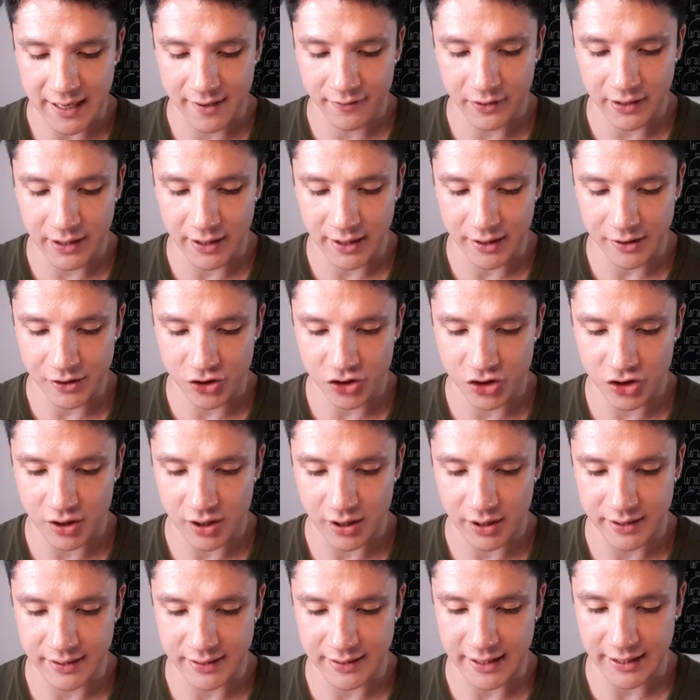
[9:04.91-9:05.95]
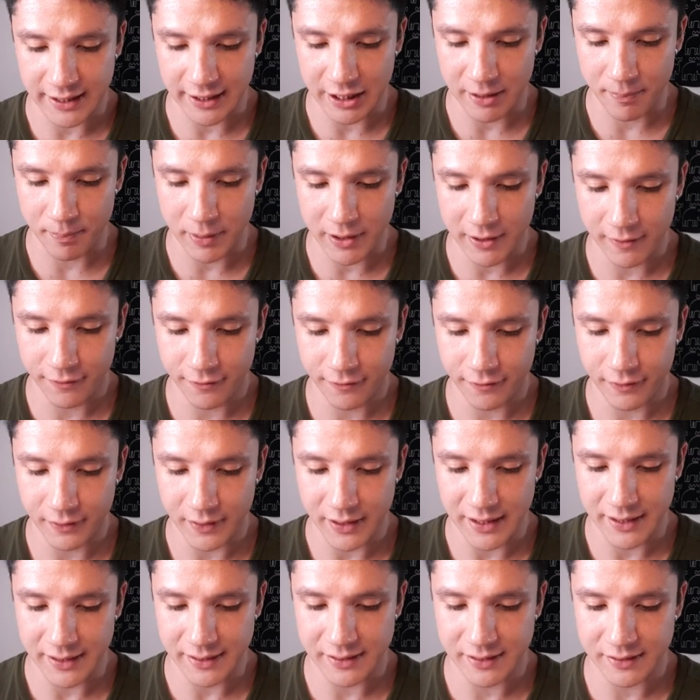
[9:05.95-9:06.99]
Avalanche is getting a buff.
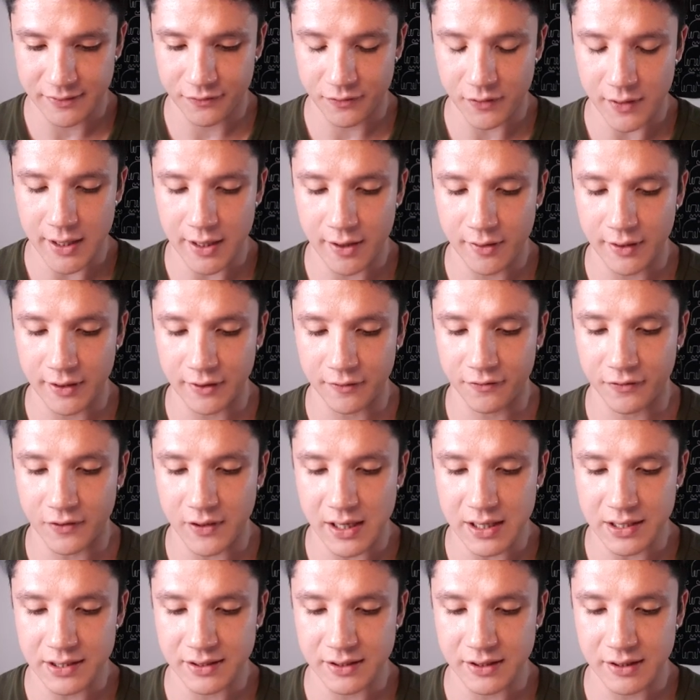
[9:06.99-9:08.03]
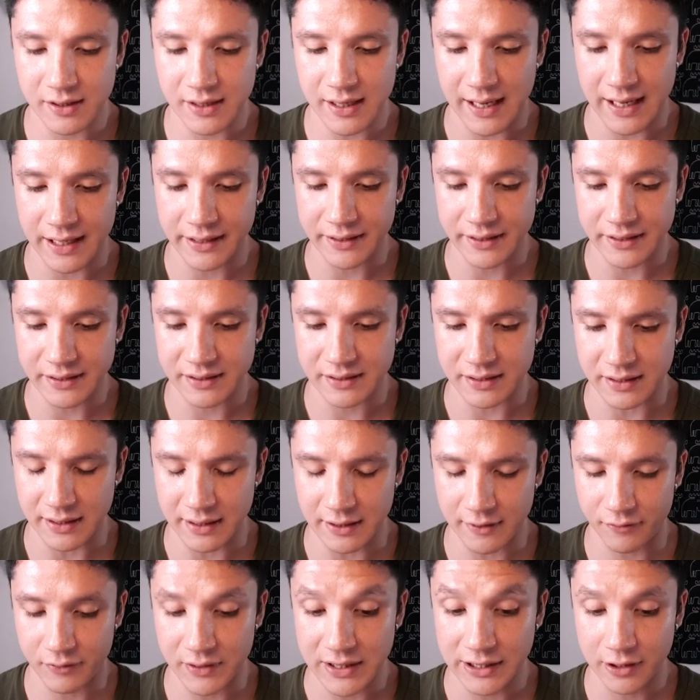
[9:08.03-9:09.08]
It's firing faster and it's
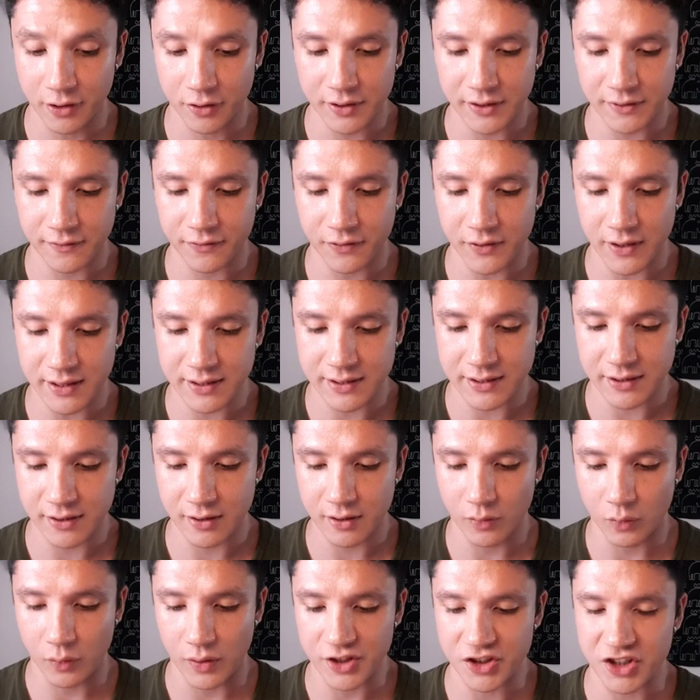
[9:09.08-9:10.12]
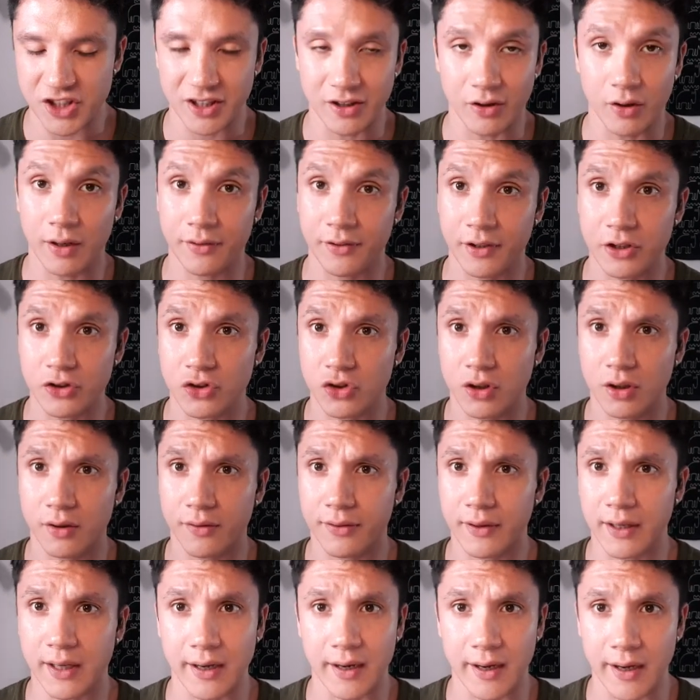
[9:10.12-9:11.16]
reloading faster, which, you know, I think is a good
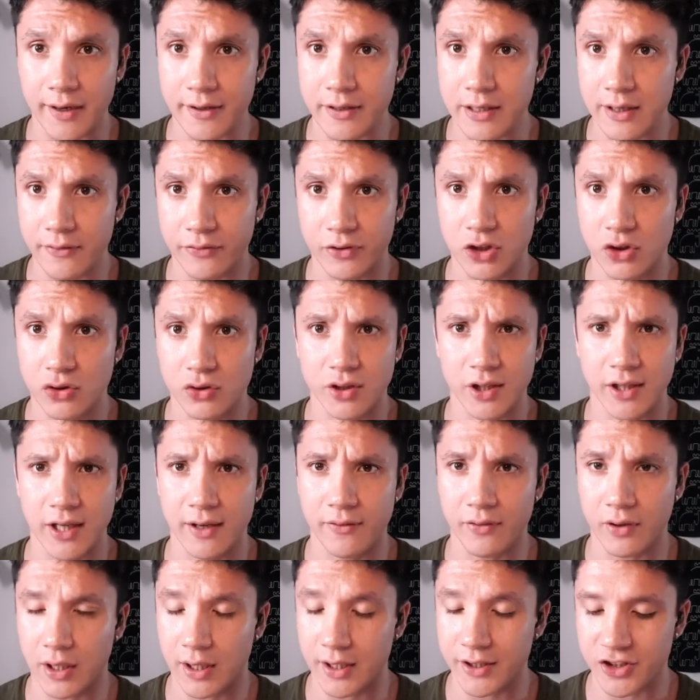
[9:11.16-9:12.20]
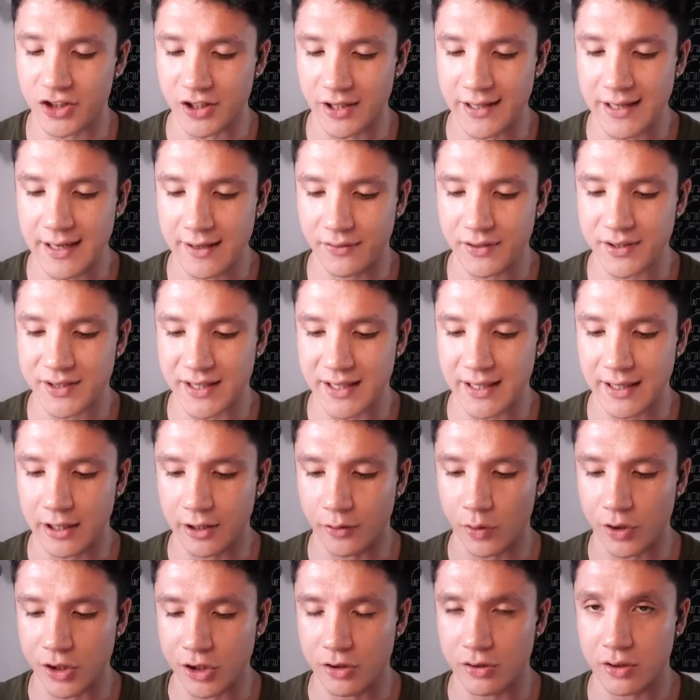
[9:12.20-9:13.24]
thing. I never used an Avalanche and I never see
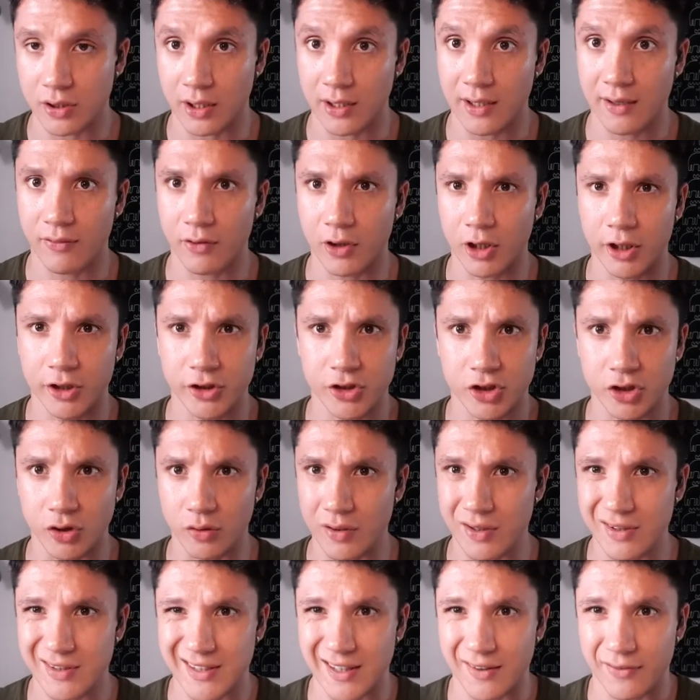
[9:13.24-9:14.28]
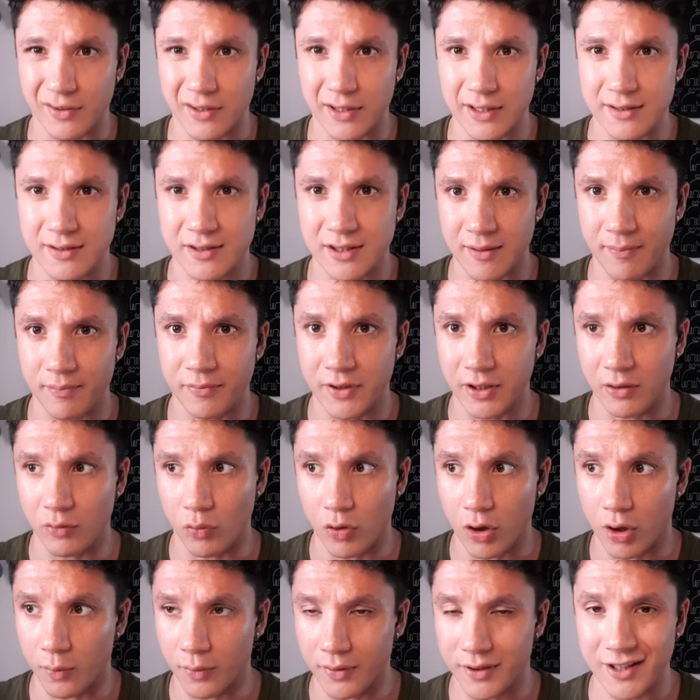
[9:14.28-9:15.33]
anyone using an Avalanche, so there's definitely something
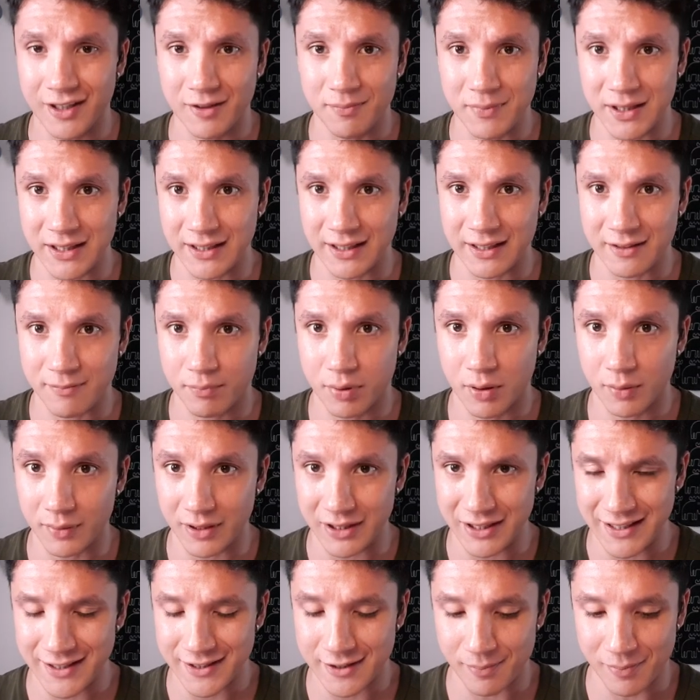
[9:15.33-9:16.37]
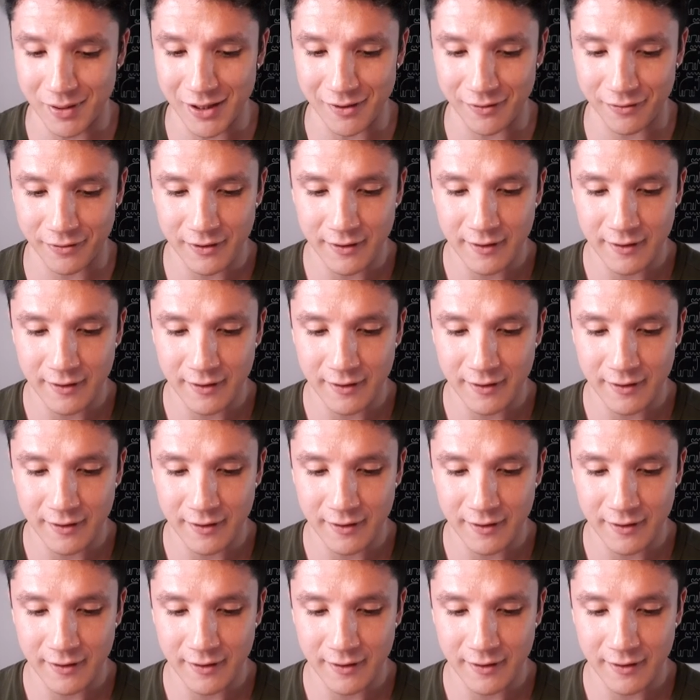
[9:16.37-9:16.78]
wrong with it, meaning it probably needs a buff.